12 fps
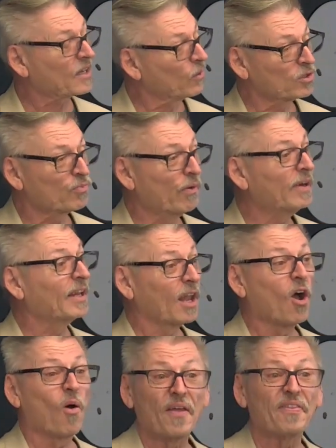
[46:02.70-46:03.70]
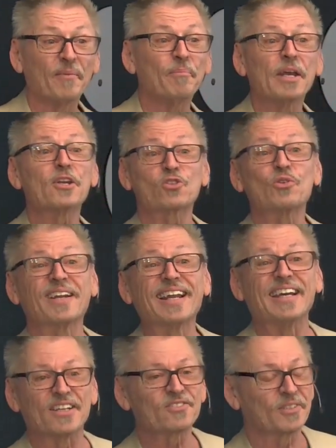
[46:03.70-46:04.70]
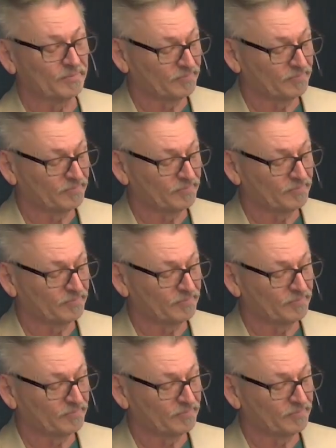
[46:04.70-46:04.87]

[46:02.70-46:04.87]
was pretty low on the ministry list.